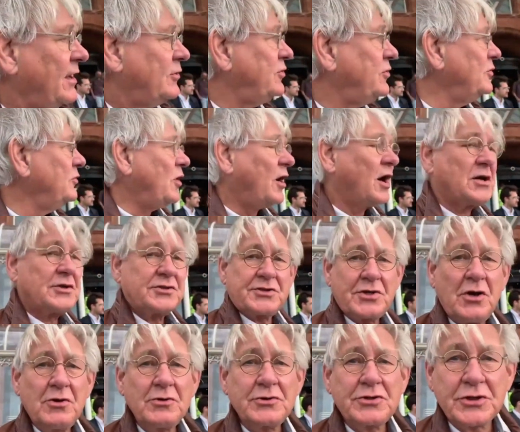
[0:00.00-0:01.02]
who are
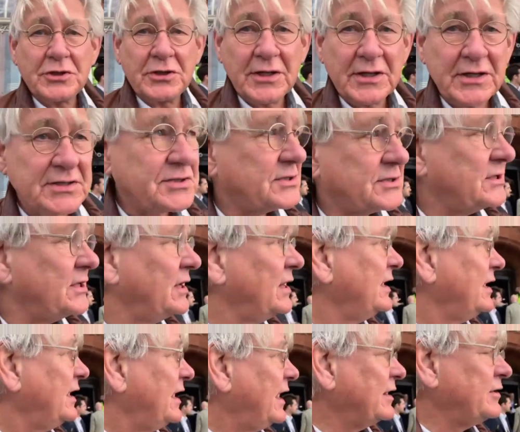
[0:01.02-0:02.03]
socialists
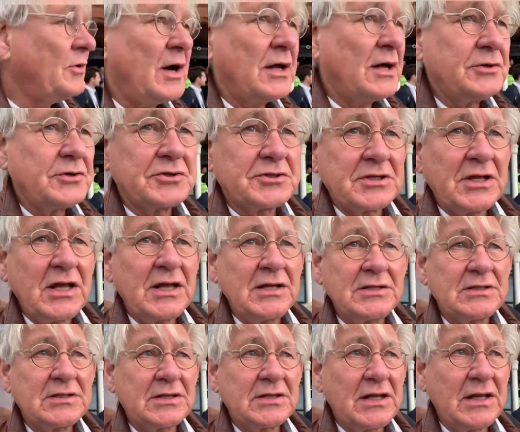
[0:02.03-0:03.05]
and who understand